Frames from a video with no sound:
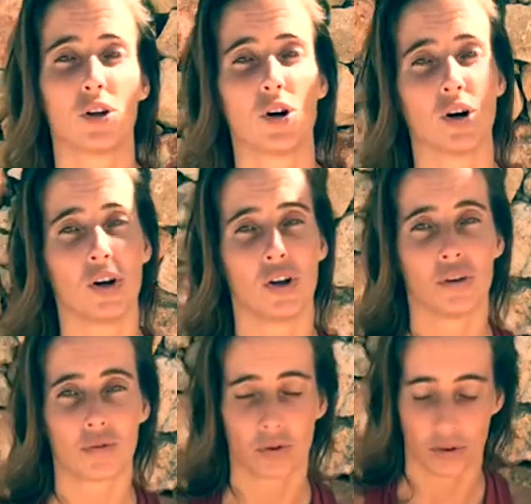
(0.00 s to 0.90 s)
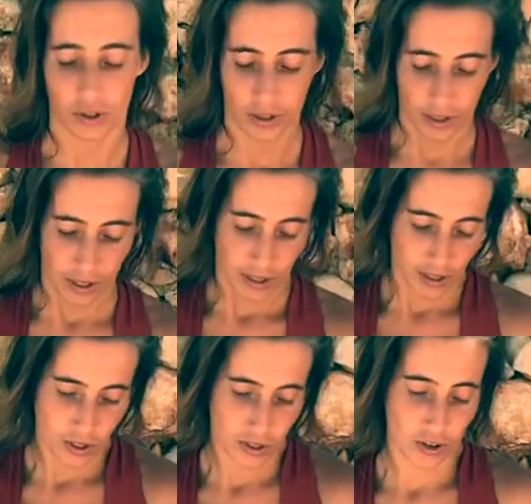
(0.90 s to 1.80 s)
on the floor,
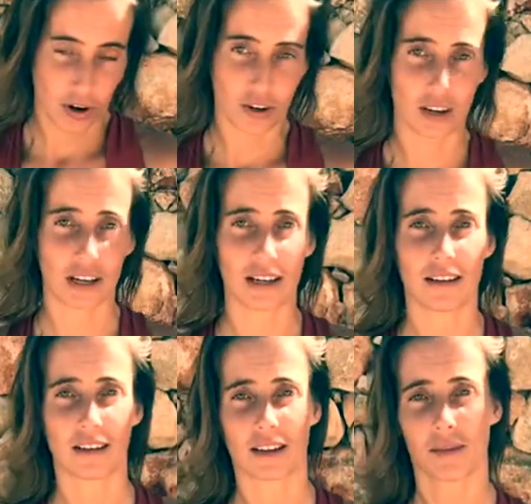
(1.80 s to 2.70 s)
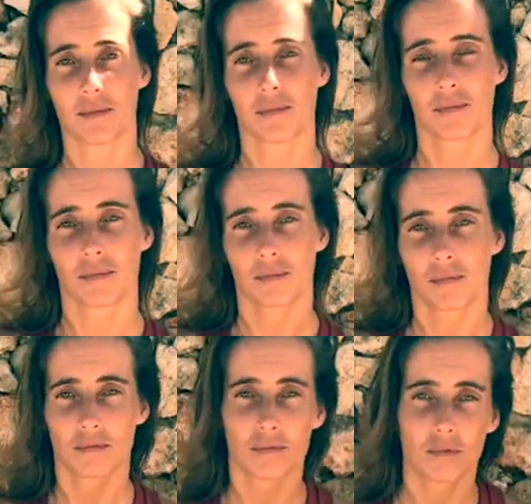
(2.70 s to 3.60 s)
circulating them
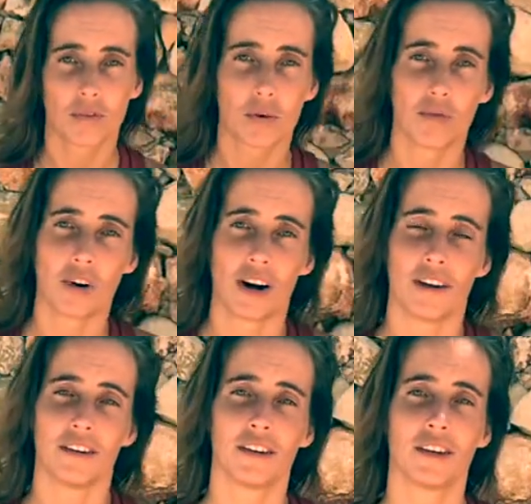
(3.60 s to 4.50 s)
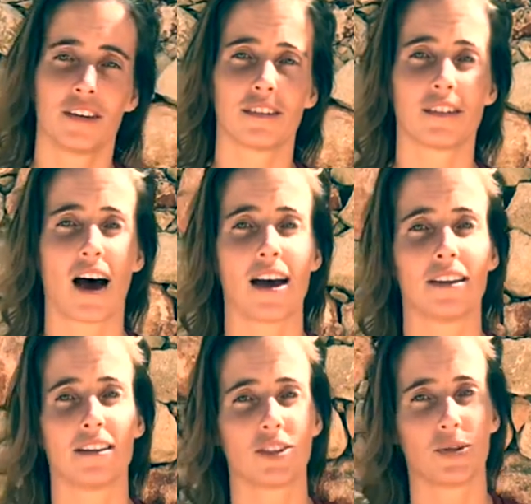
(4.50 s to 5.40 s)
from one
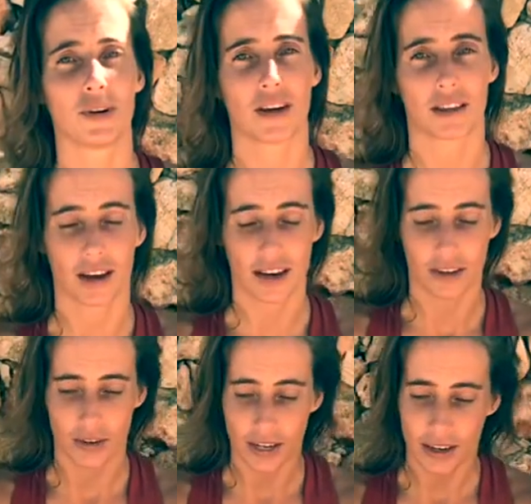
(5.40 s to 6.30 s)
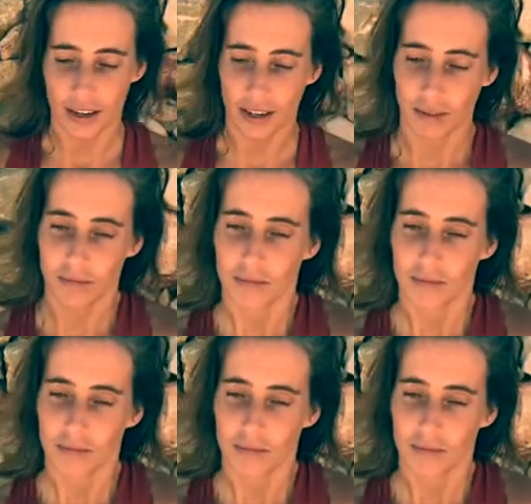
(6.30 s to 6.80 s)
side to another. And you inhale,